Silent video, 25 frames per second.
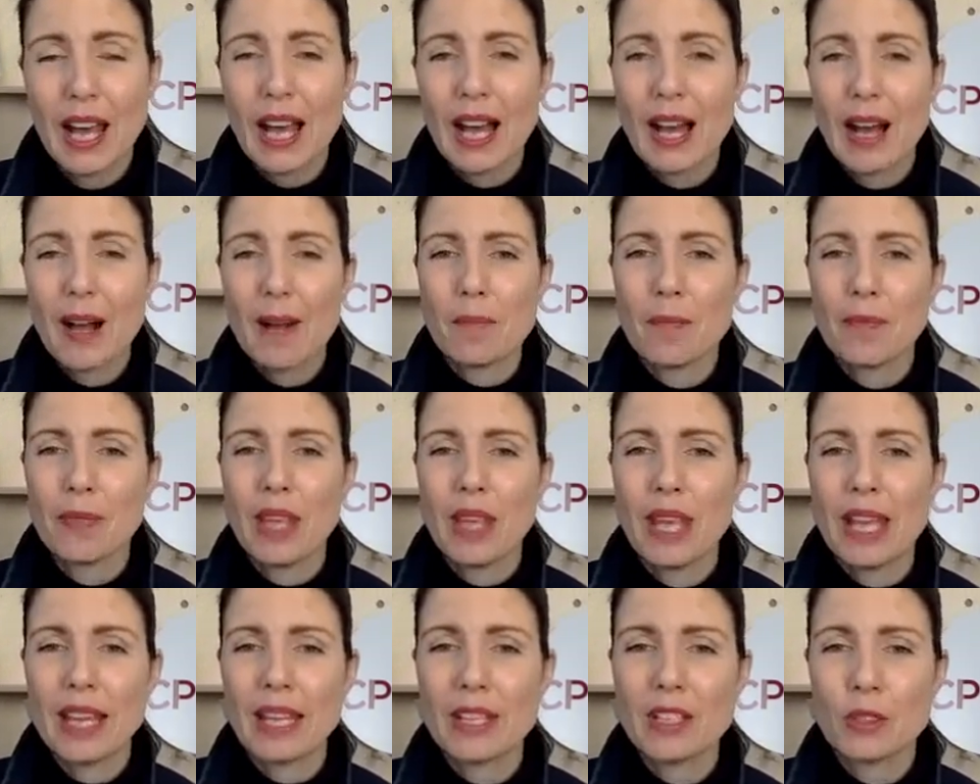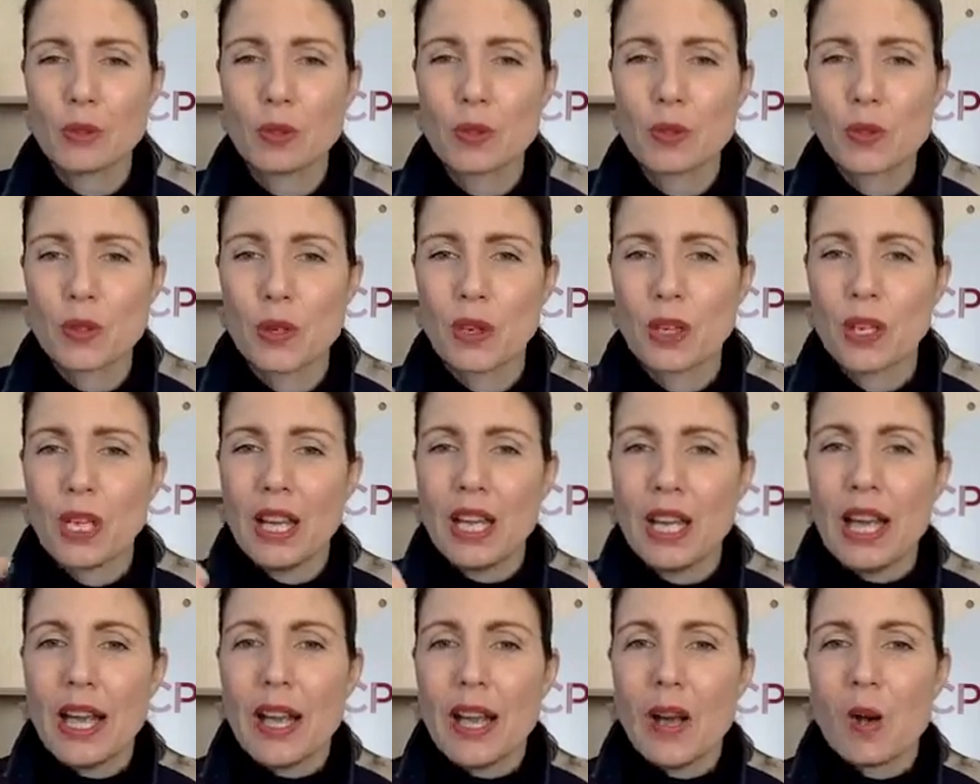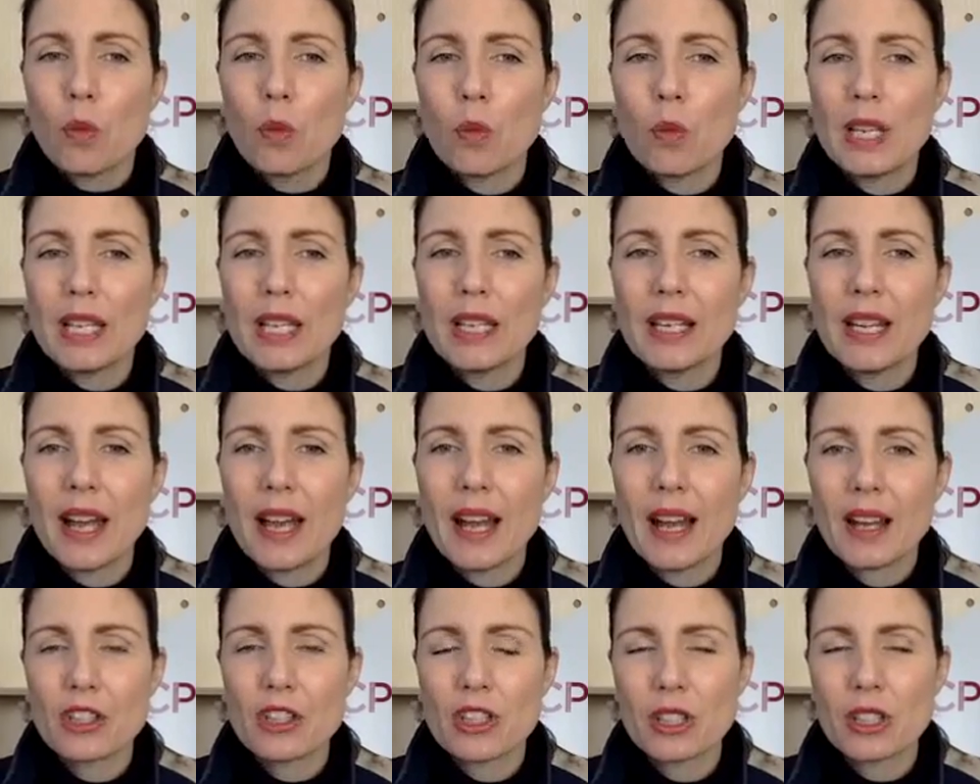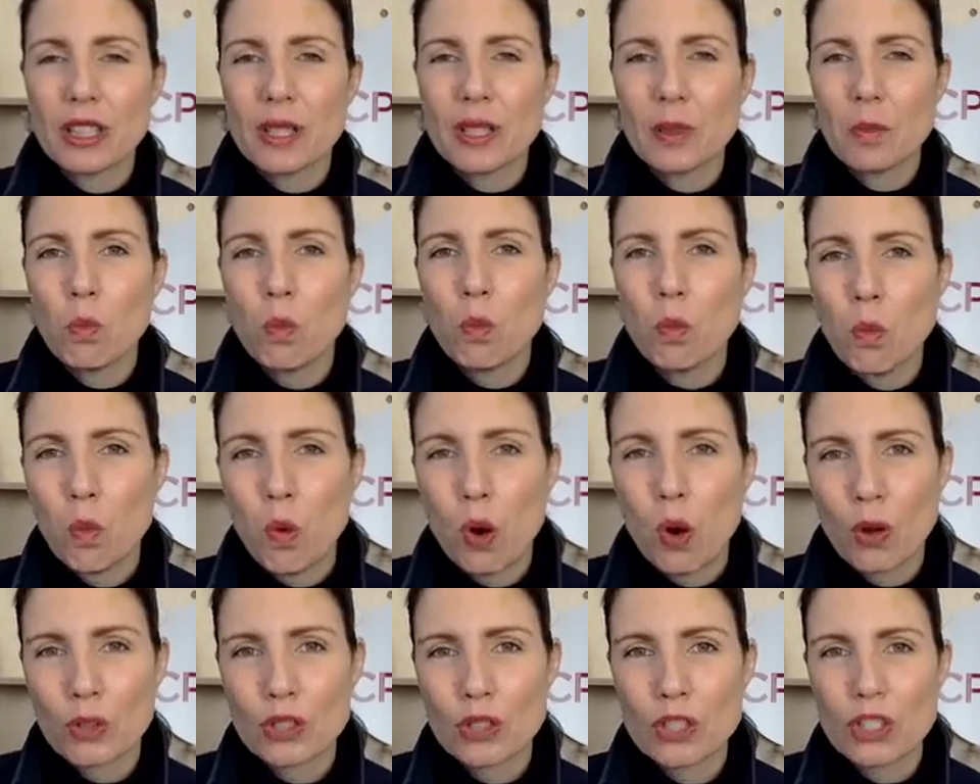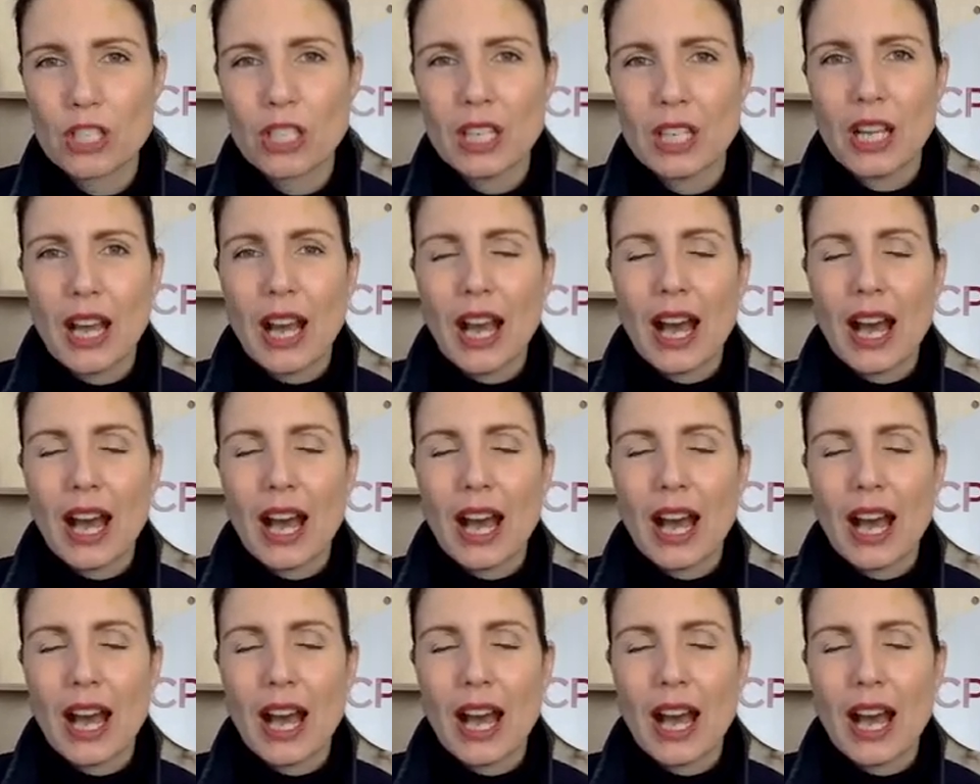And also, we actually want